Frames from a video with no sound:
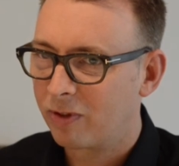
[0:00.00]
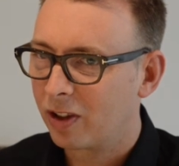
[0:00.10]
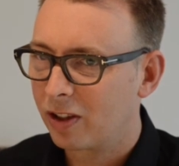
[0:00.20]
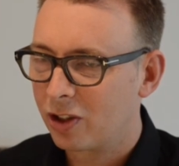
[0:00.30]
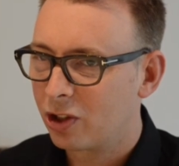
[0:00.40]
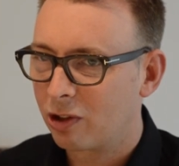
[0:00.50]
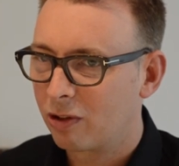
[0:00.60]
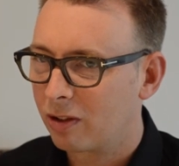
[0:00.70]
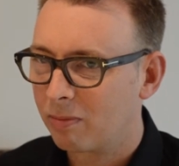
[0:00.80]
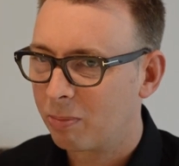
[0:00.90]

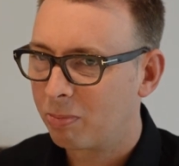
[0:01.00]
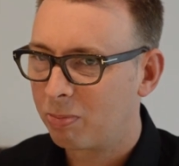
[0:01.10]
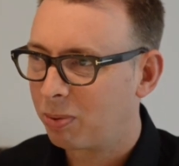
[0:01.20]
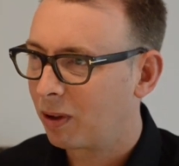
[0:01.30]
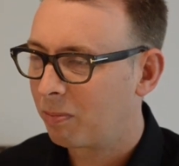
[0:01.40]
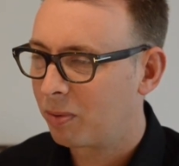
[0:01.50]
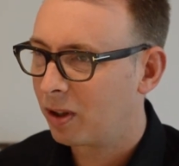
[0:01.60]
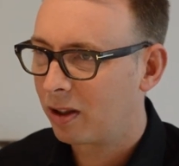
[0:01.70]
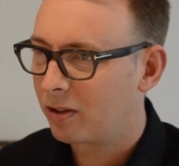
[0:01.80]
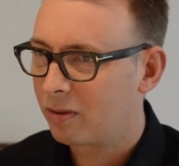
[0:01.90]
furniture and
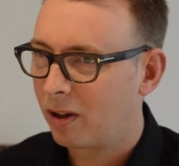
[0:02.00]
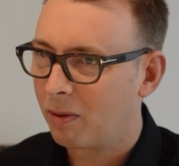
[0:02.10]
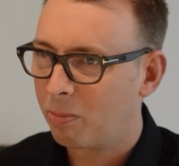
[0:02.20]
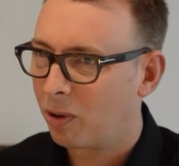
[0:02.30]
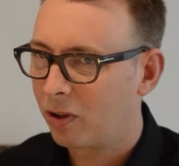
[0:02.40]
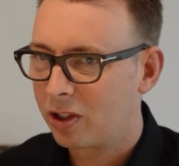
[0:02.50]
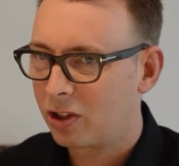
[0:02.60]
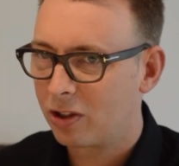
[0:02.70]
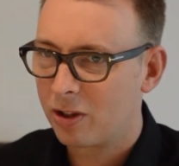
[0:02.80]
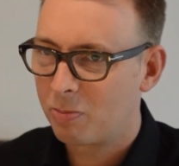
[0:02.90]
you know, like
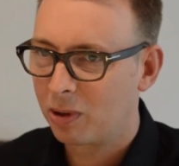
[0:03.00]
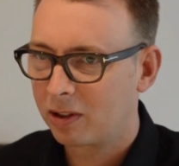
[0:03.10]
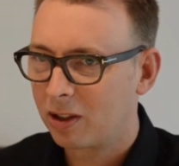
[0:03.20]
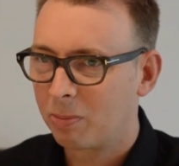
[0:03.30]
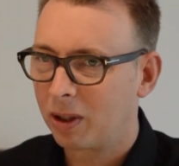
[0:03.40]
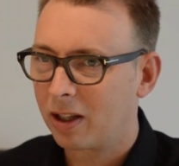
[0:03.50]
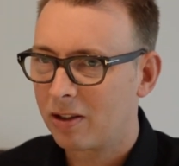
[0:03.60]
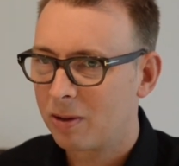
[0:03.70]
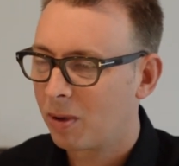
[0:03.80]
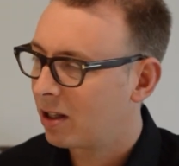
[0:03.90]
partitions built up
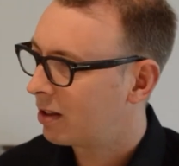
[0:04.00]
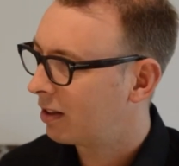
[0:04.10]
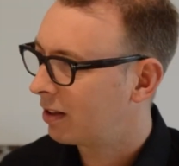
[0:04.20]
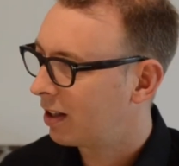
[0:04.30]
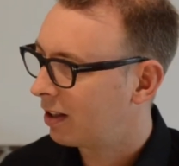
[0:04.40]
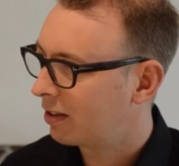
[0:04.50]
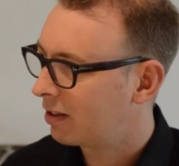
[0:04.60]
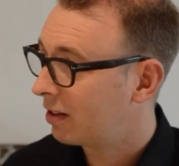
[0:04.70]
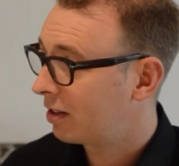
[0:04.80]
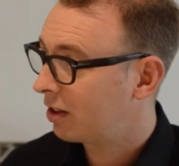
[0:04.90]
against amazing
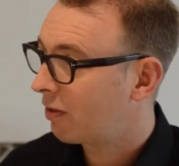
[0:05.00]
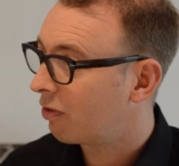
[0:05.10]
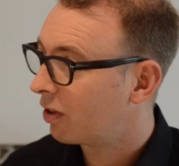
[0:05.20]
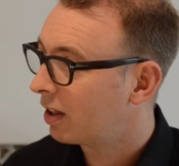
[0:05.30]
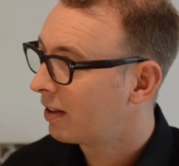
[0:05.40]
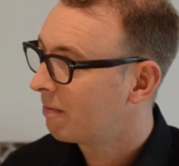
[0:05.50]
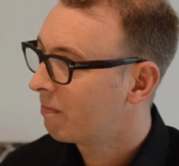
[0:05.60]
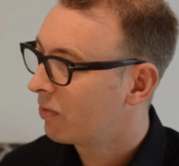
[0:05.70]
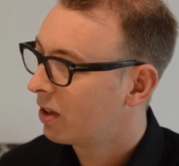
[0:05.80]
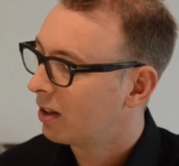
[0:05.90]
things and discovery.
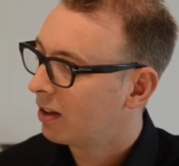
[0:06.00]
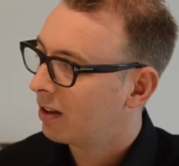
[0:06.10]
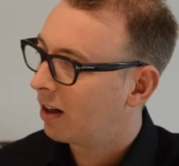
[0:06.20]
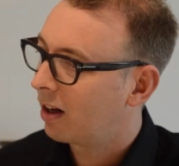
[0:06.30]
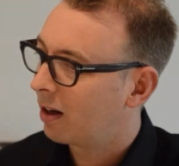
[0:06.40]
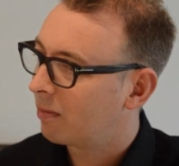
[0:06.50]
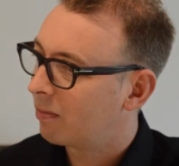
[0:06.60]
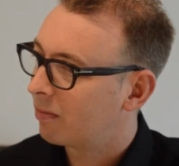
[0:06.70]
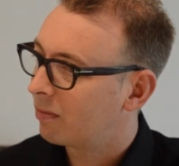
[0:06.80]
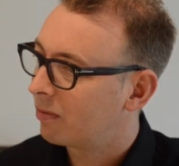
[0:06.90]

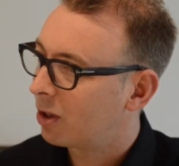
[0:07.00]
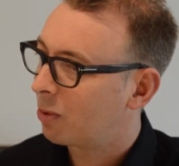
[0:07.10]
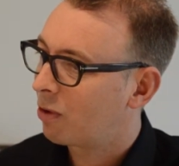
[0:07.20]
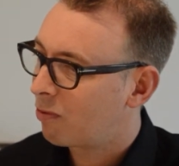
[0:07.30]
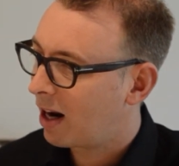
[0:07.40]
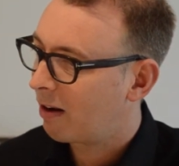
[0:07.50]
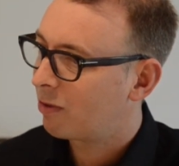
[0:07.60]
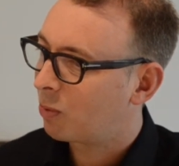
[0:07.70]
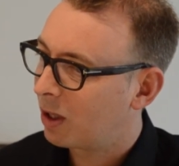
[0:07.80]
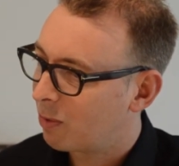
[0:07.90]
Um, so we were
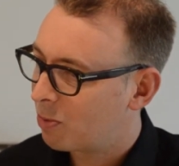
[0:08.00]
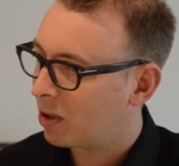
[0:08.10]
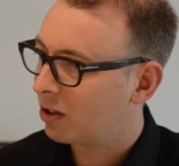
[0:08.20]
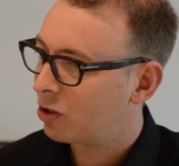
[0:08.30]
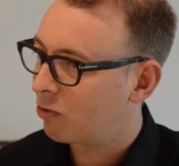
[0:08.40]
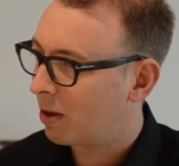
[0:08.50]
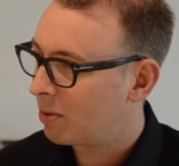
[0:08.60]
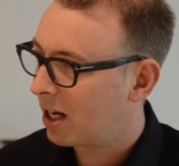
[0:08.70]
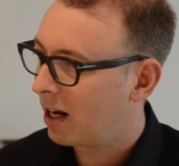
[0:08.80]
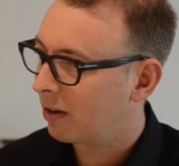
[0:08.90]
around when it was being
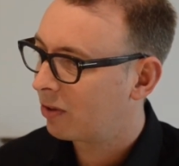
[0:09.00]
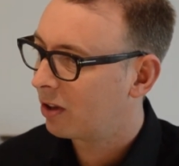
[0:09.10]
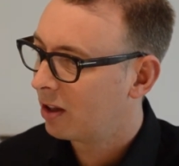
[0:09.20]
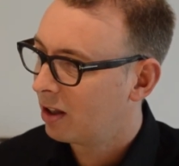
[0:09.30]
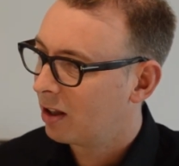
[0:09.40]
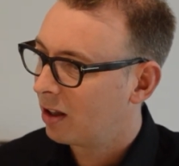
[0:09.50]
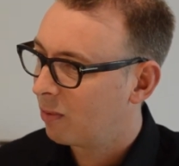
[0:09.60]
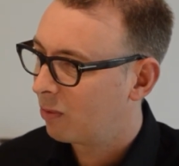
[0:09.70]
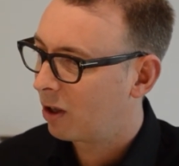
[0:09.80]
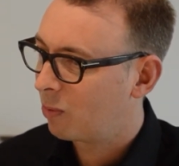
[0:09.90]
stripped out,
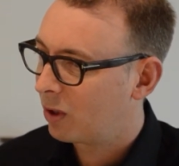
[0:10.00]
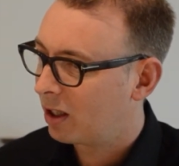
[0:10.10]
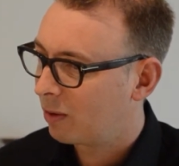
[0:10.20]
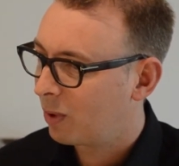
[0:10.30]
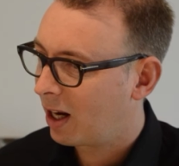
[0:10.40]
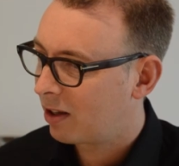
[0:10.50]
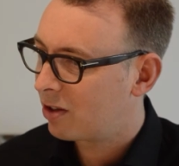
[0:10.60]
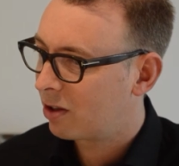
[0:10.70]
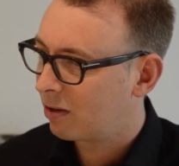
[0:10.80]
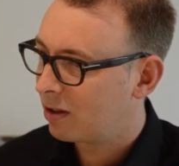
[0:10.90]
and, and we, we
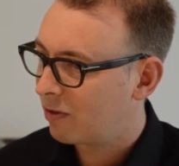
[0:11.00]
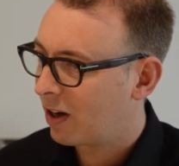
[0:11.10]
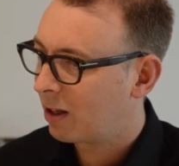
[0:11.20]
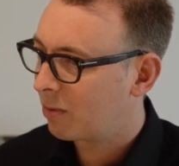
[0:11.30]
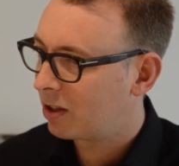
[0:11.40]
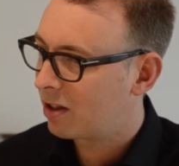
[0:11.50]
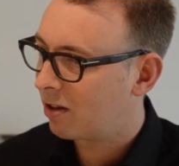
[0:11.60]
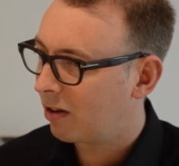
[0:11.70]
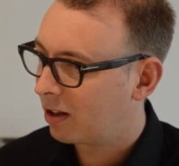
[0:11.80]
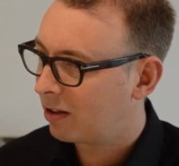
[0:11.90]
had to develop the
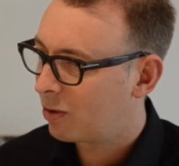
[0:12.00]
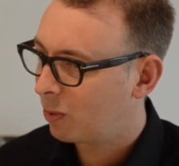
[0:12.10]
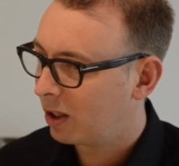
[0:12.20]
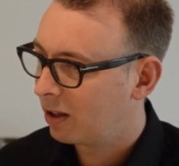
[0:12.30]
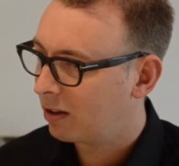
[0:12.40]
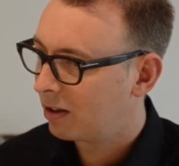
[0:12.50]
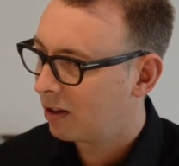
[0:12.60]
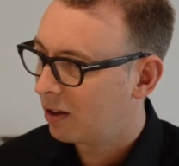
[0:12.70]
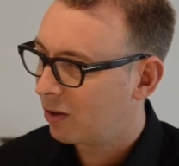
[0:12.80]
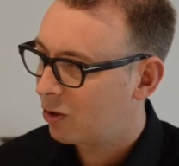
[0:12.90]
design as we
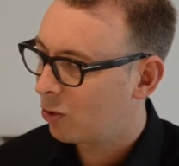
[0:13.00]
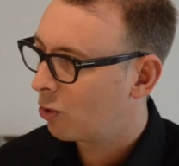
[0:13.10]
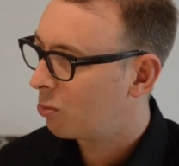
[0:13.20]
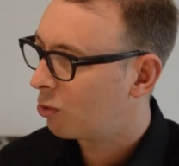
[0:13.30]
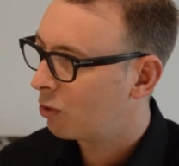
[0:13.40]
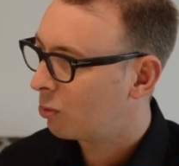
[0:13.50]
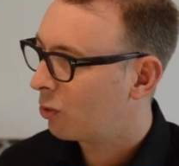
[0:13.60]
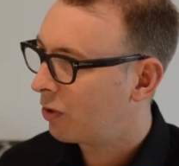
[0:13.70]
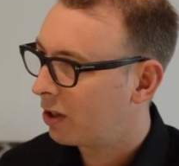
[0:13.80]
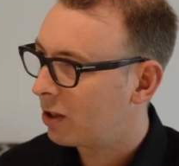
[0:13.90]
saw more and
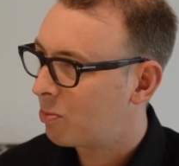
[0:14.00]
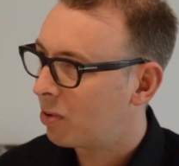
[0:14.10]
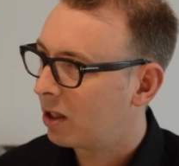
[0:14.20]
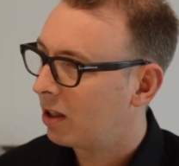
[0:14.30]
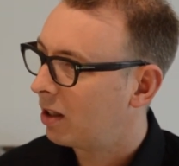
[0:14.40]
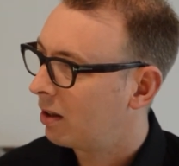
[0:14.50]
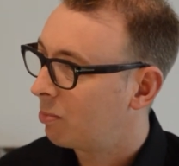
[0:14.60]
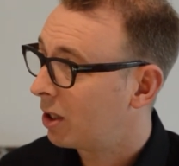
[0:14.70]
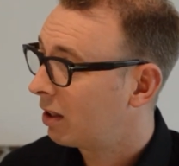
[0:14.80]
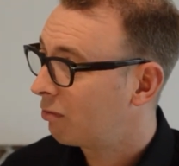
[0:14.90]
more things be
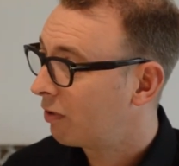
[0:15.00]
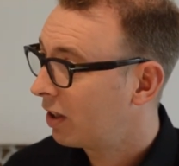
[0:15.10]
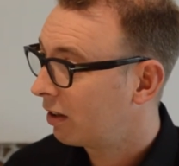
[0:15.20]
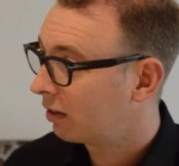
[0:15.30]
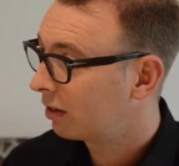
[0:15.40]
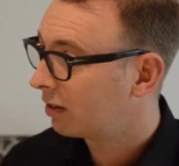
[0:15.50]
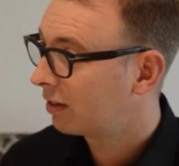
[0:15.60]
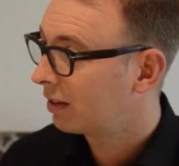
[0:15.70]
being revealed.